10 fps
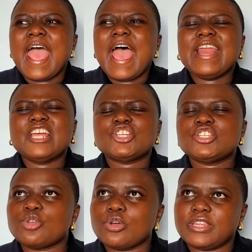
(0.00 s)
And I
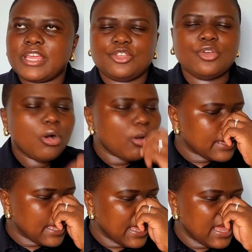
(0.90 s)
just thought that,
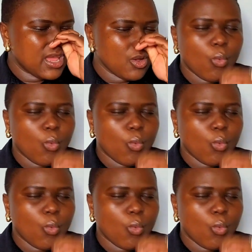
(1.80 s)
okay,